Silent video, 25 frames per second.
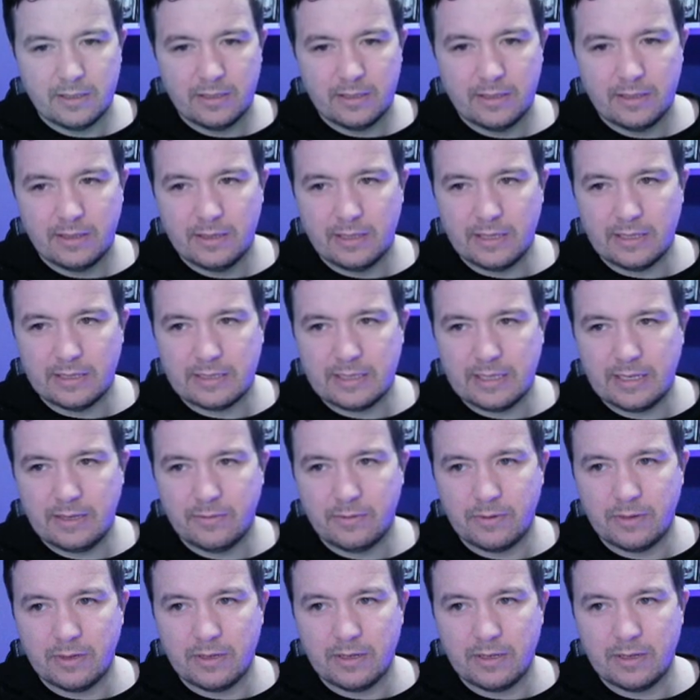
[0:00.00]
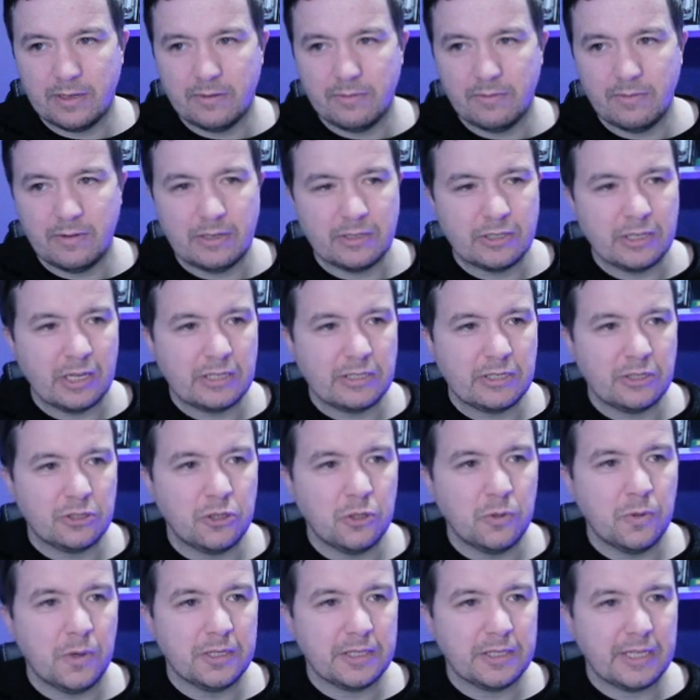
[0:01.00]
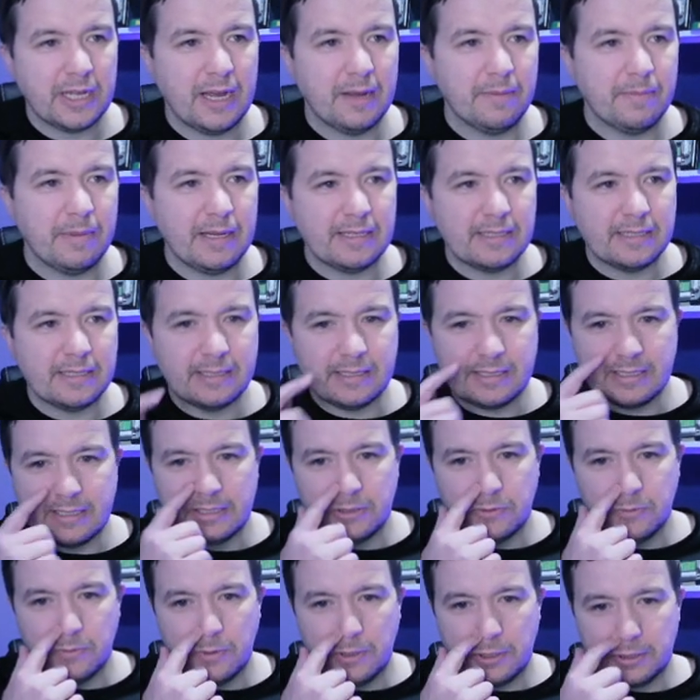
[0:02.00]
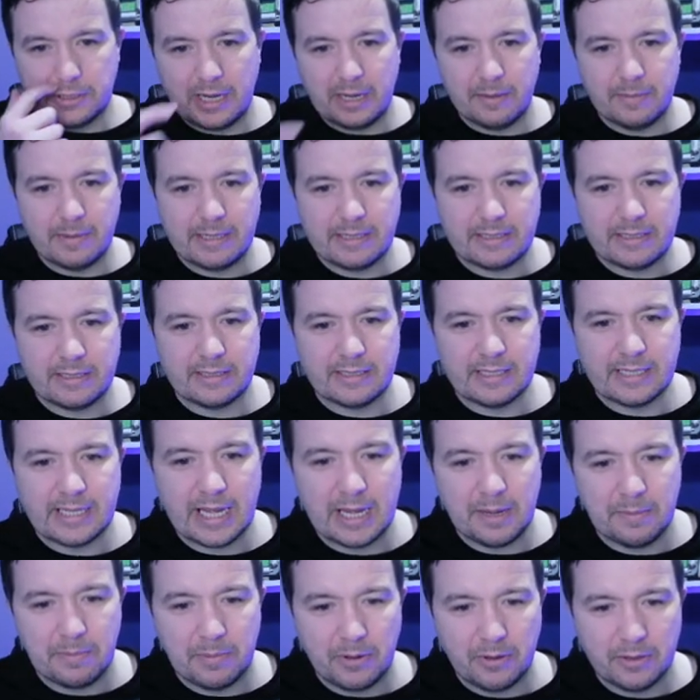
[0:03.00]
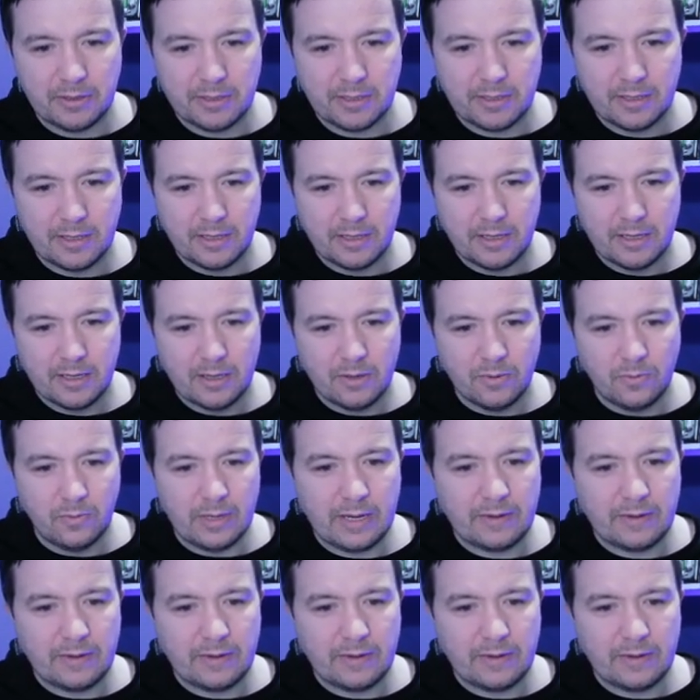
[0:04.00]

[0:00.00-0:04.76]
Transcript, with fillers: Let's see if we can. It's a do or die basis here. Do or die basis to get a point. We have